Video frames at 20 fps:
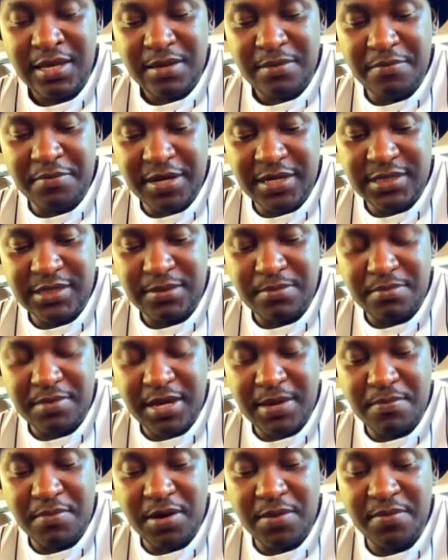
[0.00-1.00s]
but my
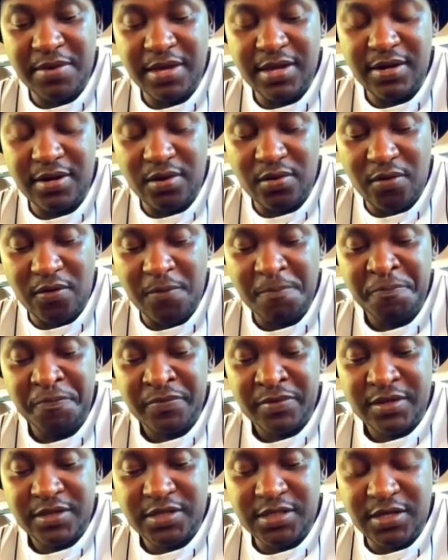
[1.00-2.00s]
mom-in-law,
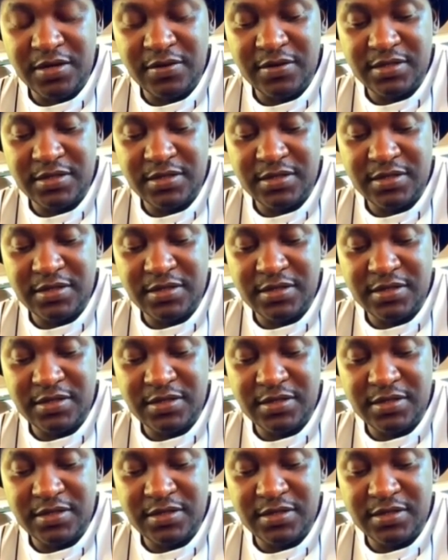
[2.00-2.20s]
she